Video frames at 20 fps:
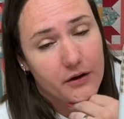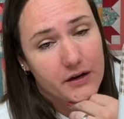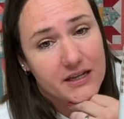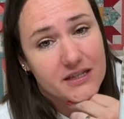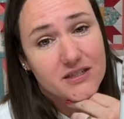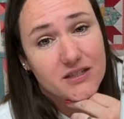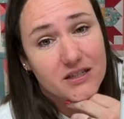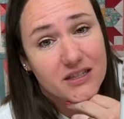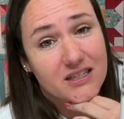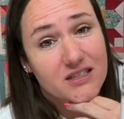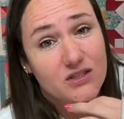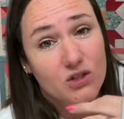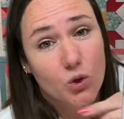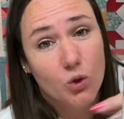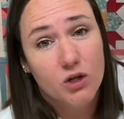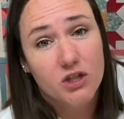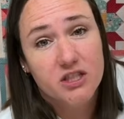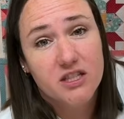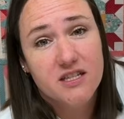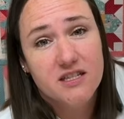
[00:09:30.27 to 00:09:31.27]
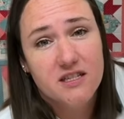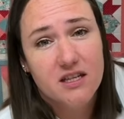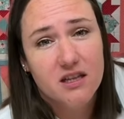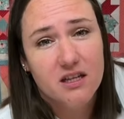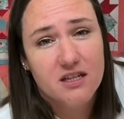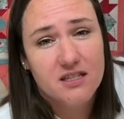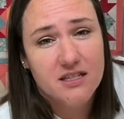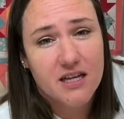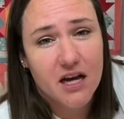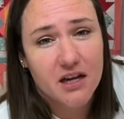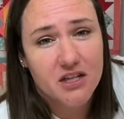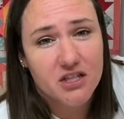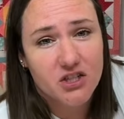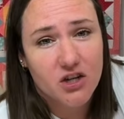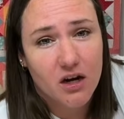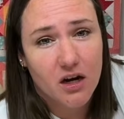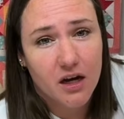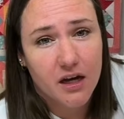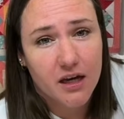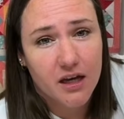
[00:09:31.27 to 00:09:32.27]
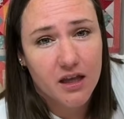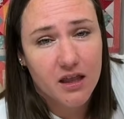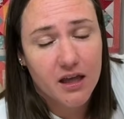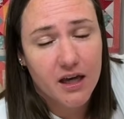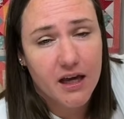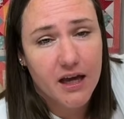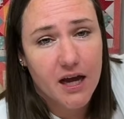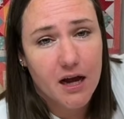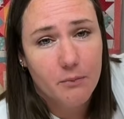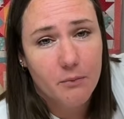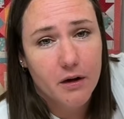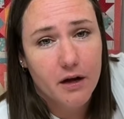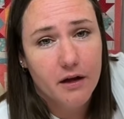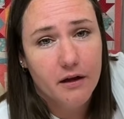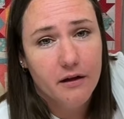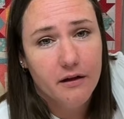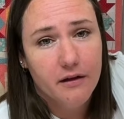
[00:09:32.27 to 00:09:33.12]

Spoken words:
It's gorgeous. It looks kind of dark in the camera.